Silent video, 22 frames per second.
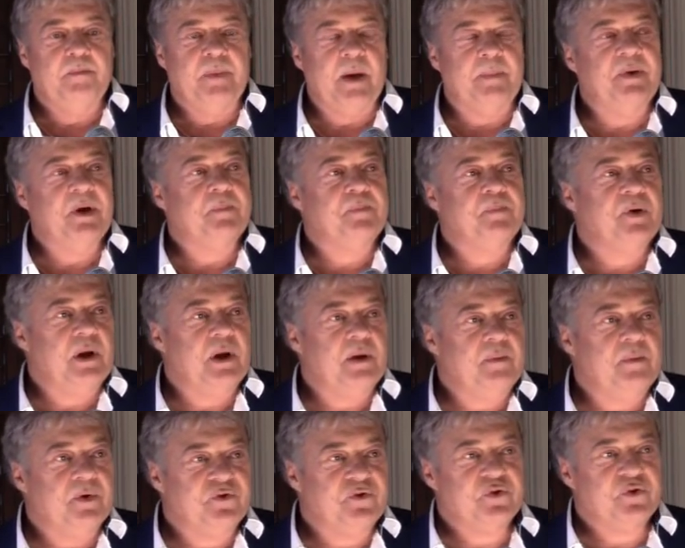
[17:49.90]
a bit
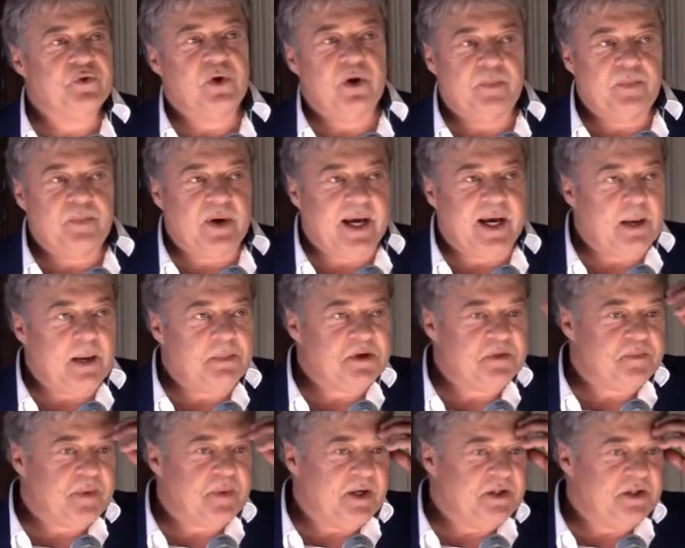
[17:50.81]
premature
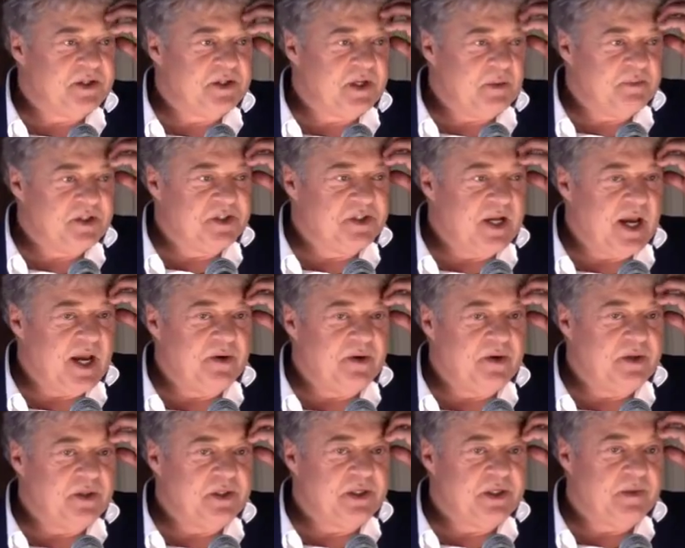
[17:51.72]
perhaps by some
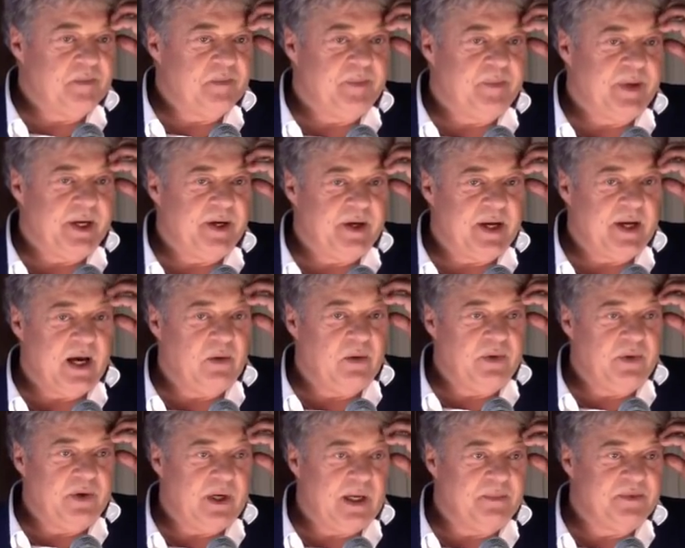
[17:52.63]
standards, but
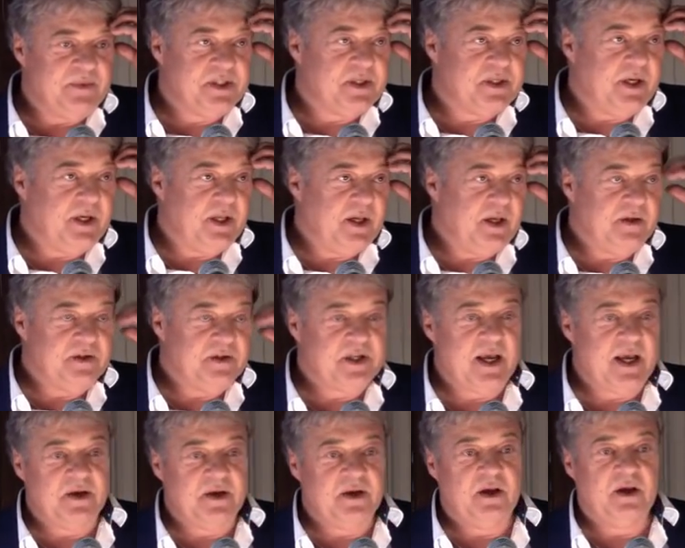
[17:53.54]
now I'm
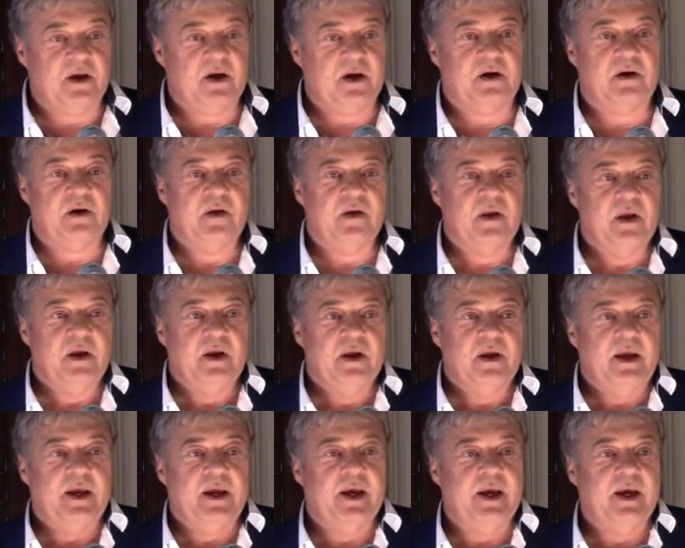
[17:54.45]
standing here
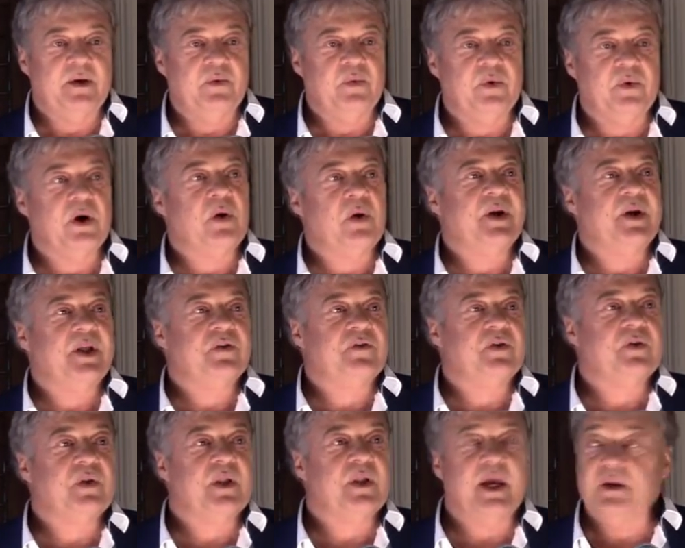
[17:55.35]
and we're already
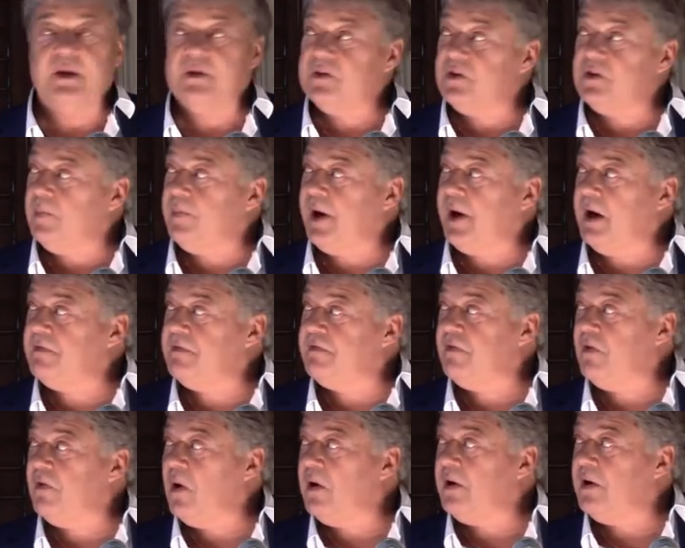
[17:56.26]
too late. So part
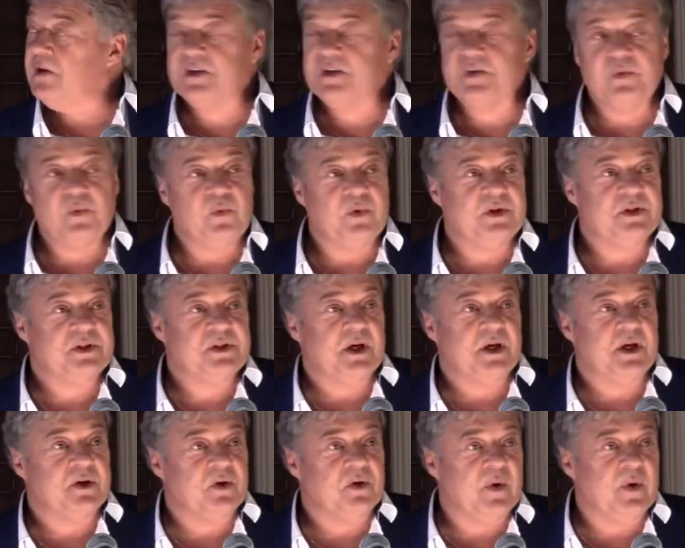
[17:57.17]
four is
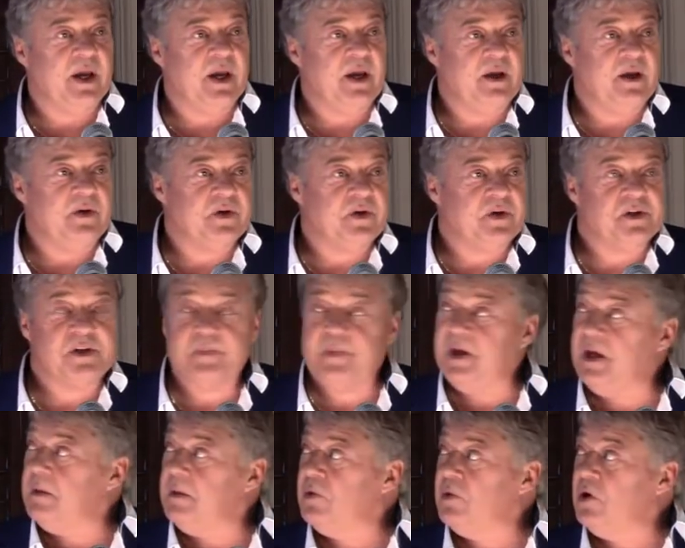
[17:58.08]
underway, dirt's
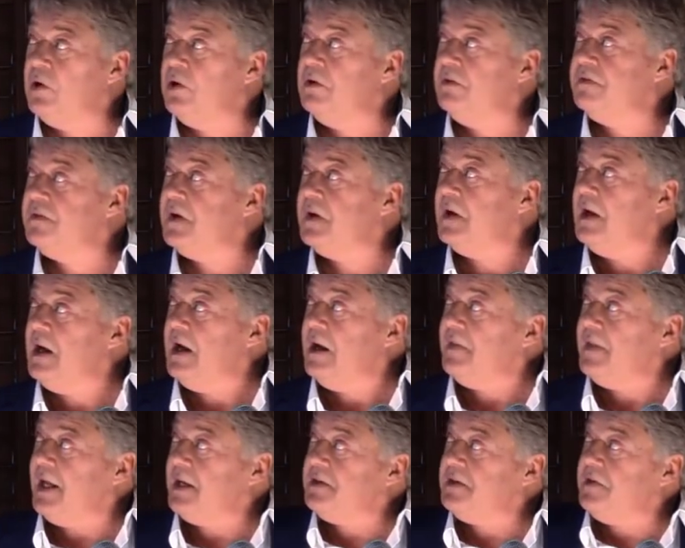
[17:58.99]
being moved.
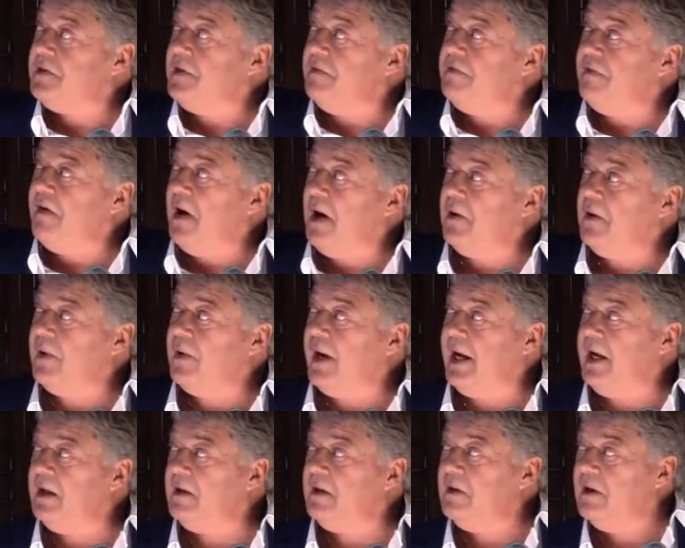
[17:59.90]
That's the far
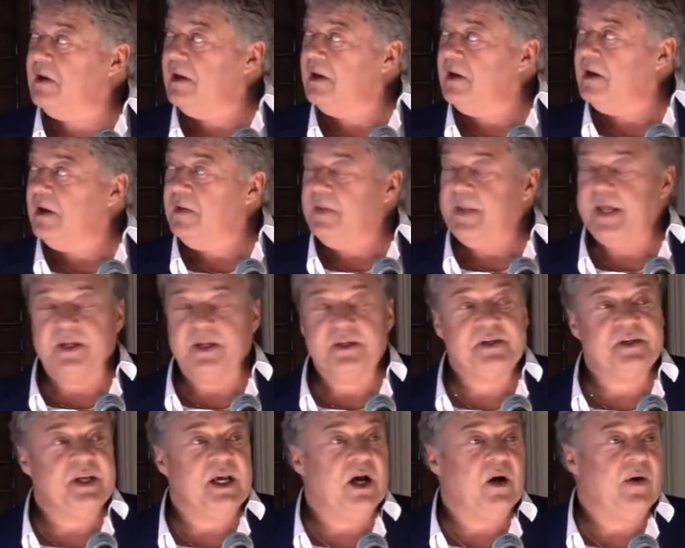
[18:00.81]
right.
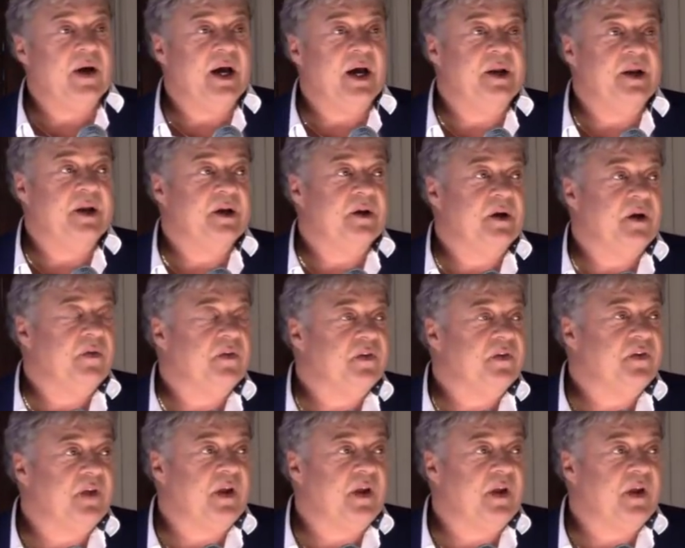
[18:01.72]
That's now adding another